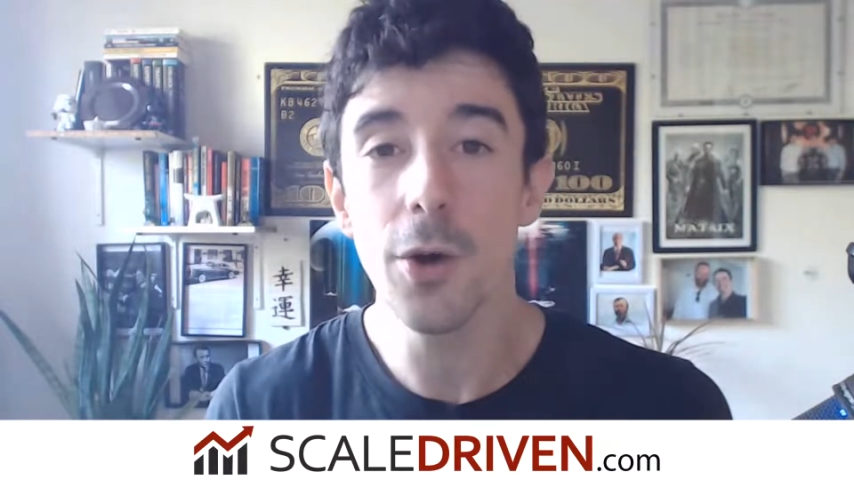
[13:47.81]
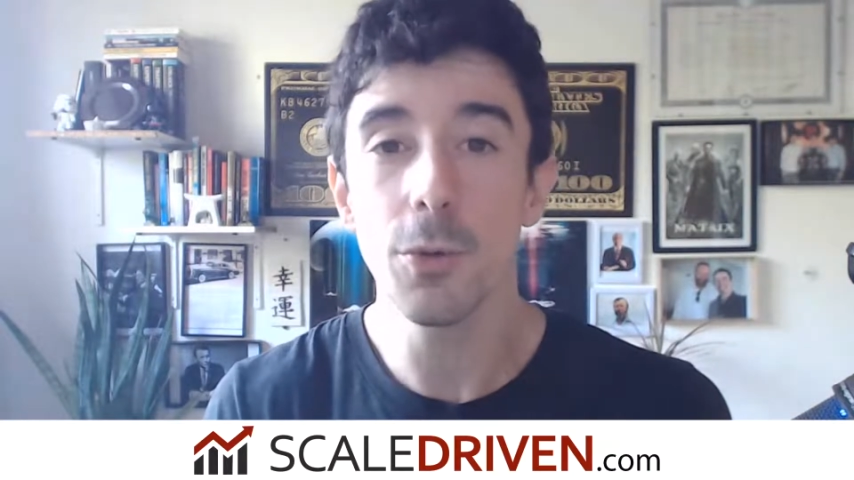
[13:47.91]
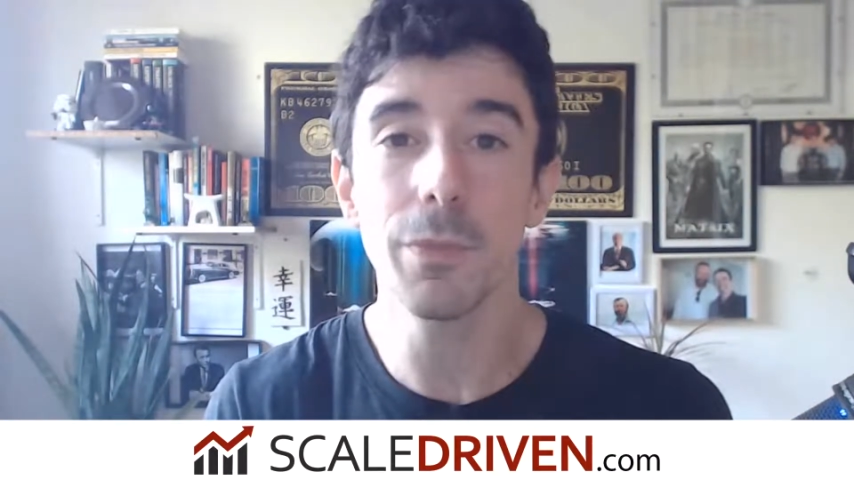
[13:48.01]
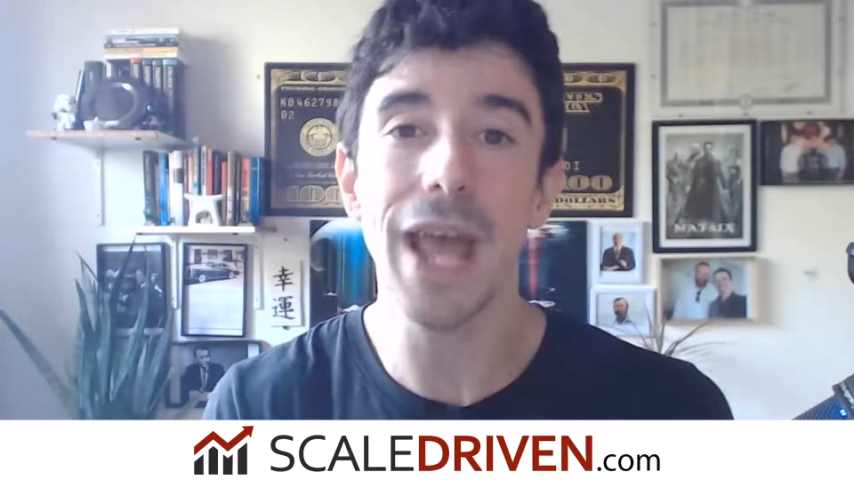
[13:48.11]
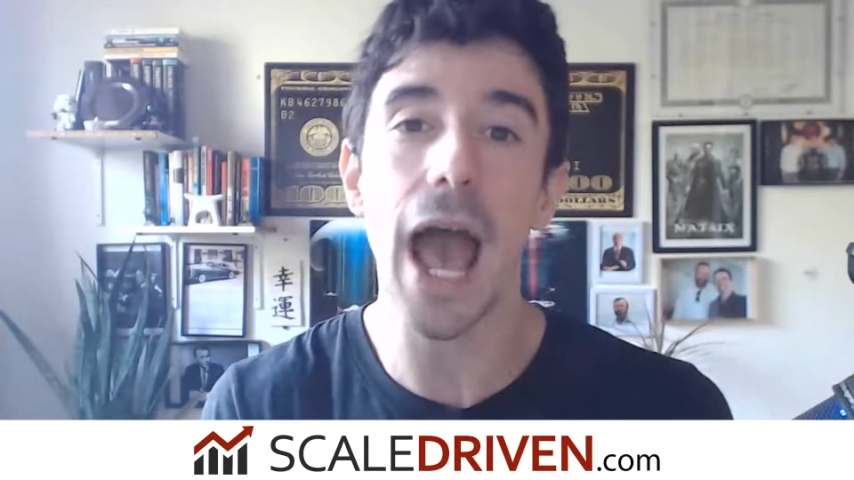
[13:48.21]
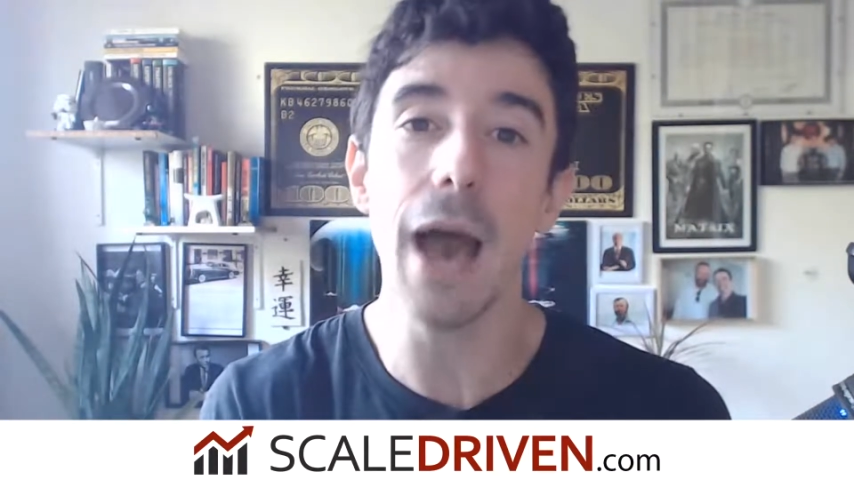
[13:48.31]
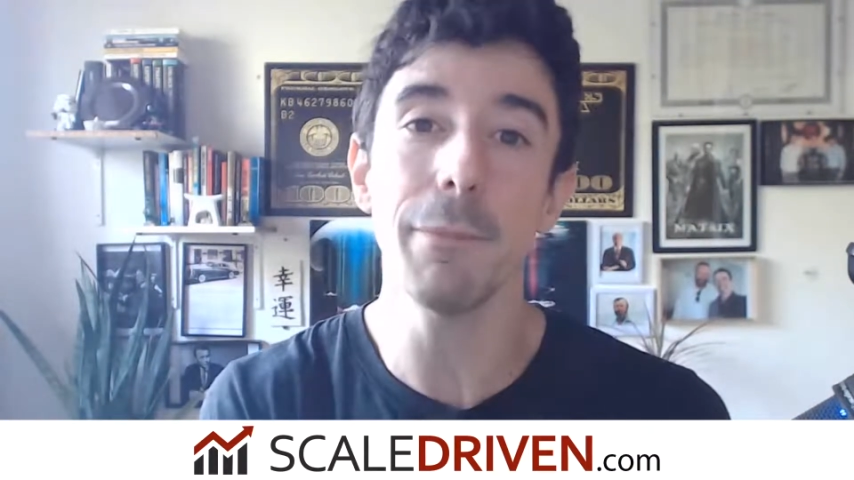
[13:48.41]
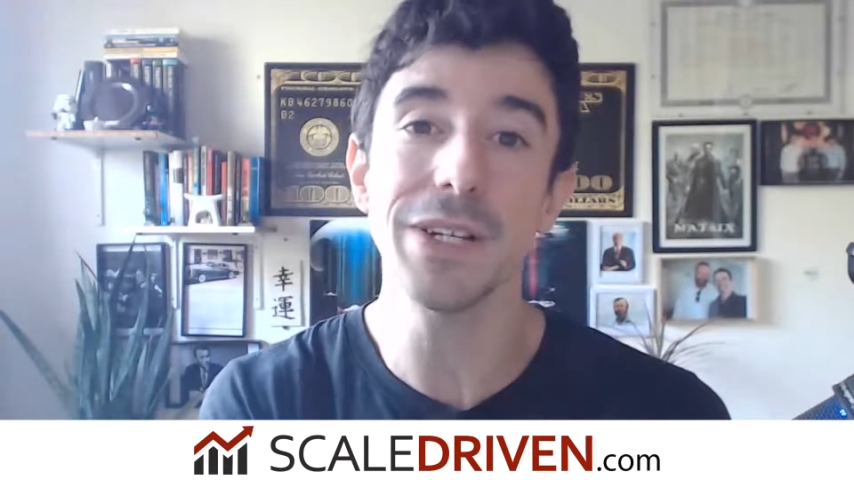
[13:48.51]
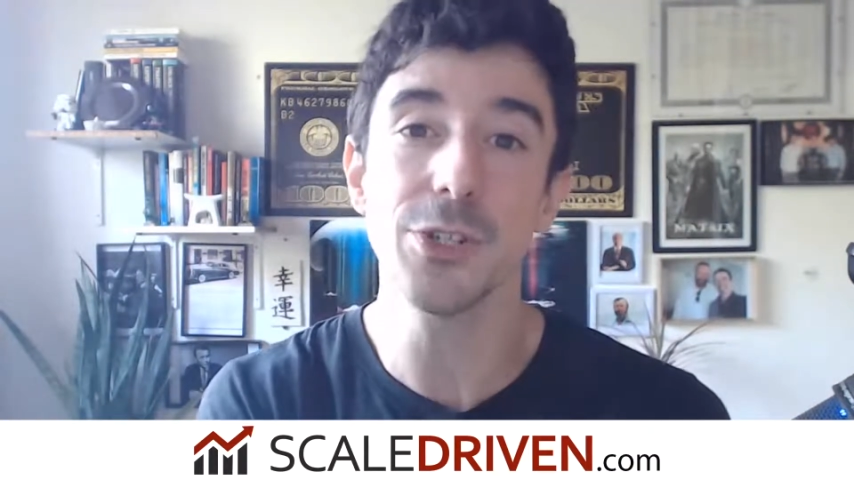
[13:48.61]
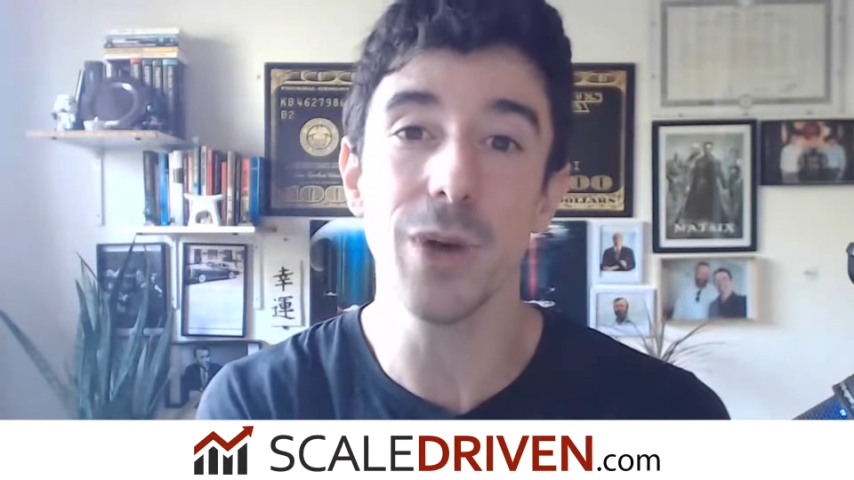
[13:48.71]
We'll be
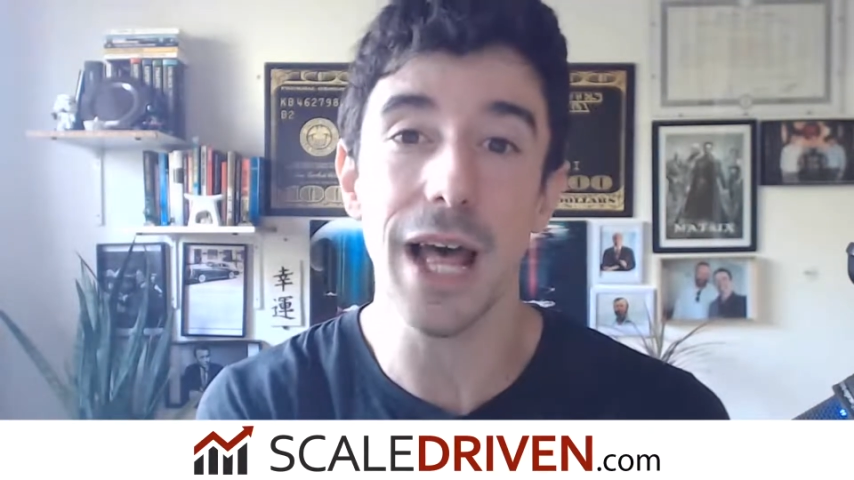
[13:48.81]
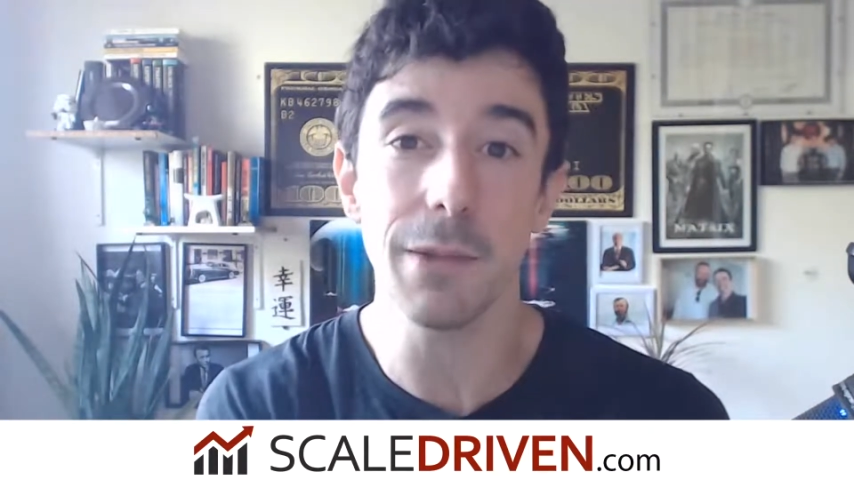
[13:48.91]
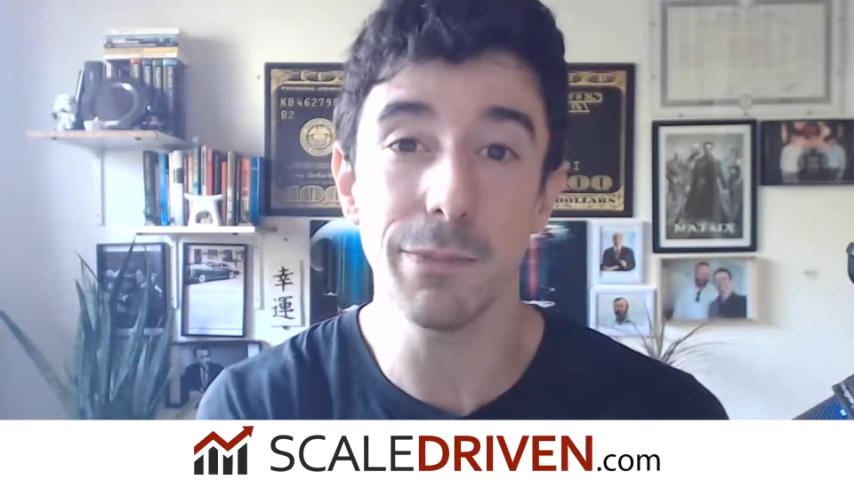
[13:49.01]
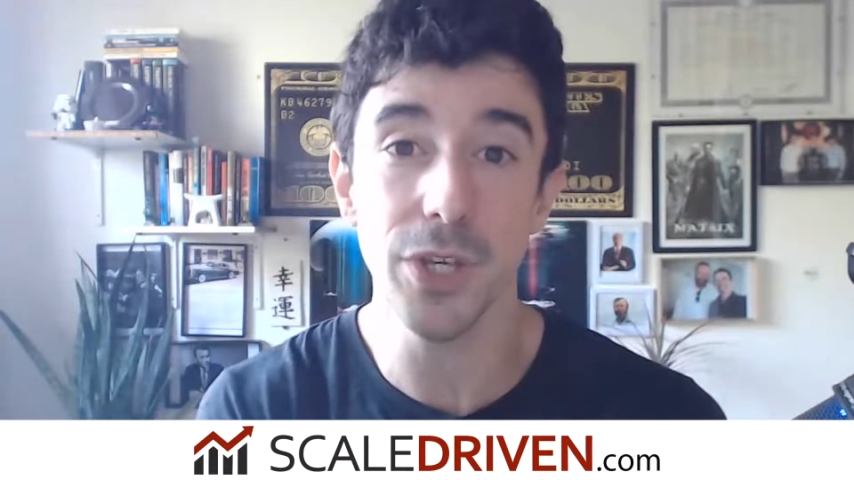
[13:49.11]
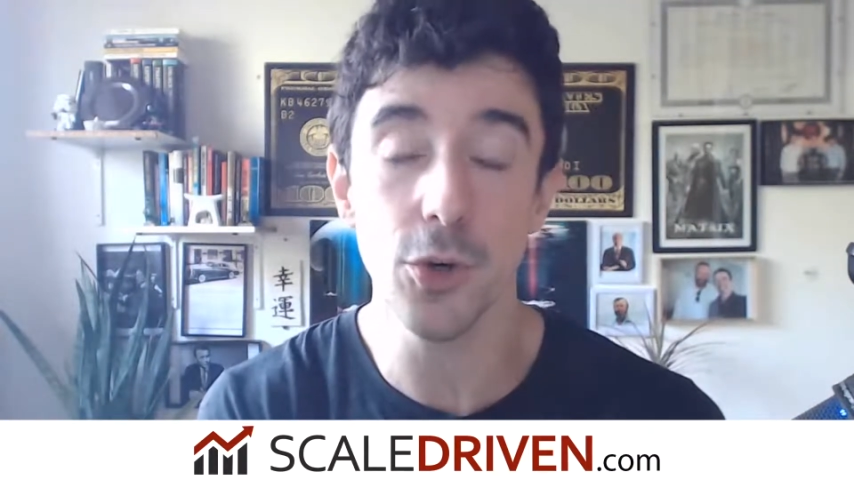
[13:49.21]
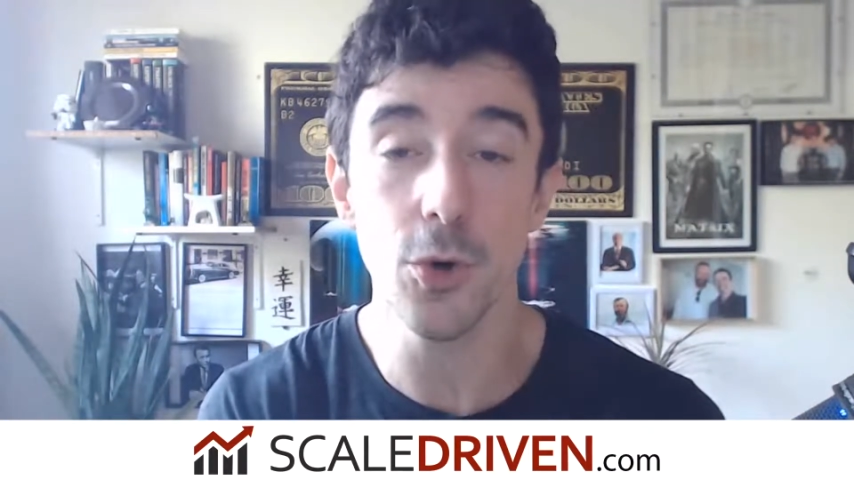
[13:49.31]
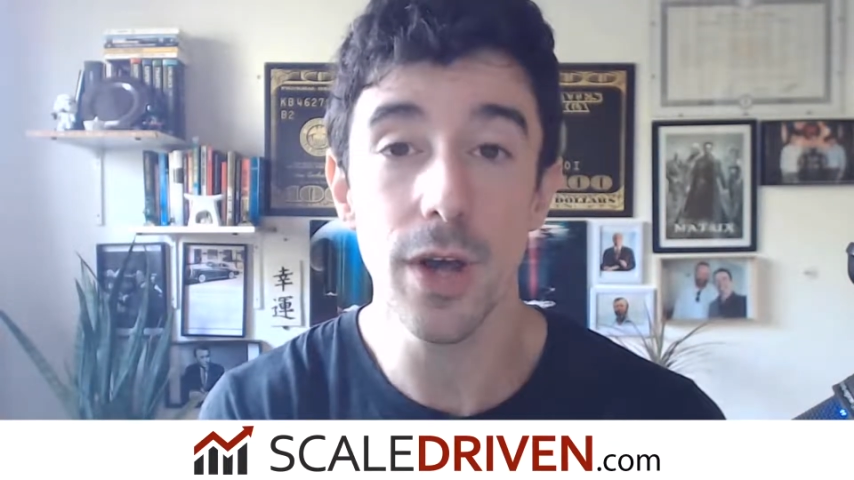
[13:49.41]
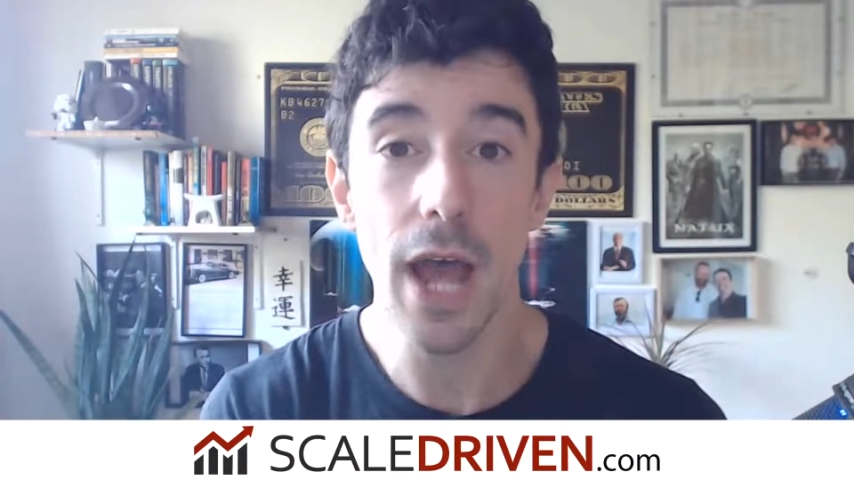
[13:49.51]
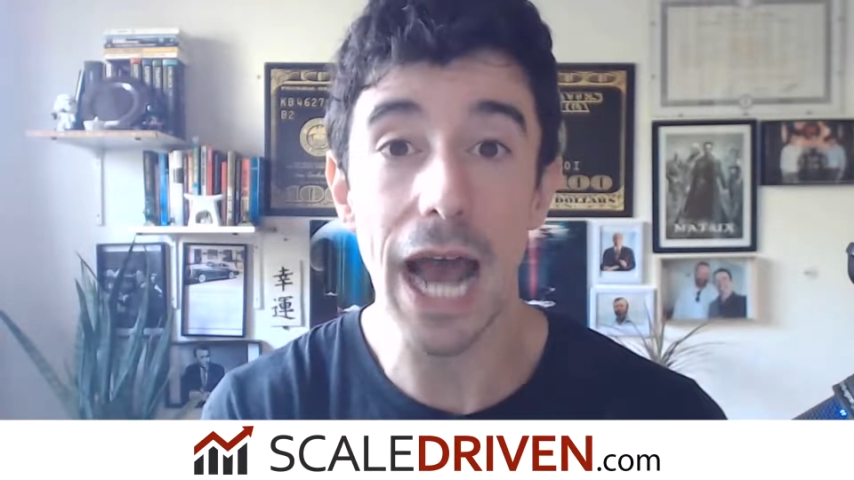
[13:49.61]
happy to help you